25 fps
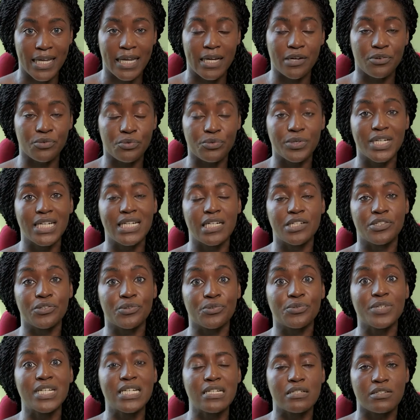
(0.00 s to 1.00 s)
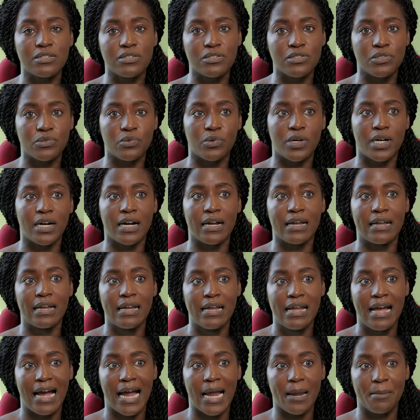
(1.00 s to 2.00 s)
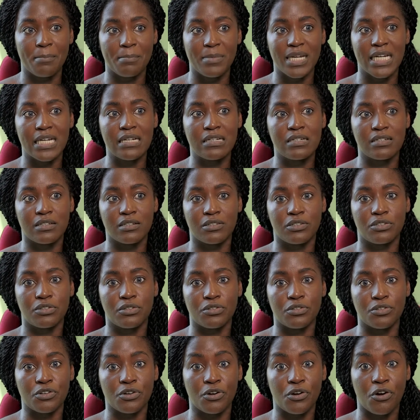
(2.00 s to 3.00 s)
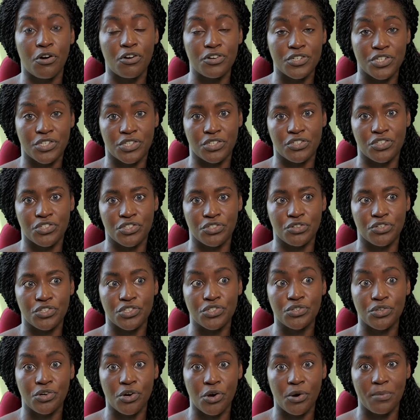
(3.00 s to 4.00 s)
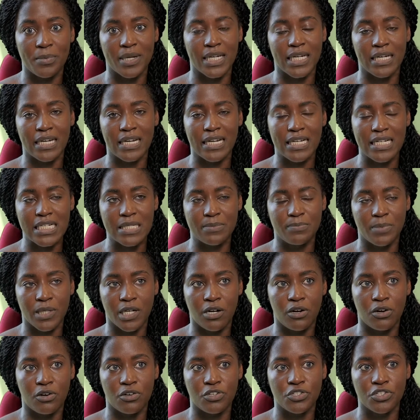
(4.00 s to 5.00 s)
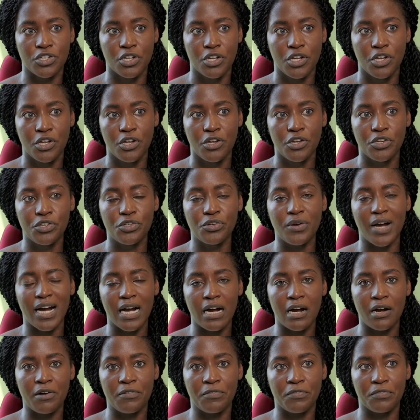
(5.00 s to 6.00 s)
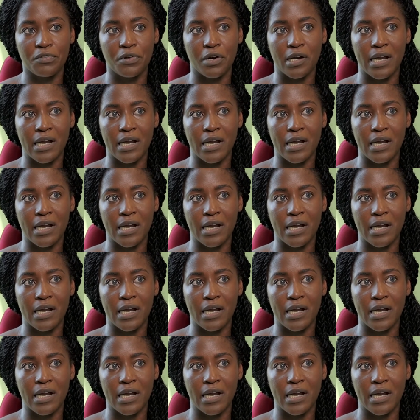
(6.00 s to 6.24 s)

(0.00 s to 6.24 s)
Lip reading: And really, the reasons why I made the conscious choice to come here is because you have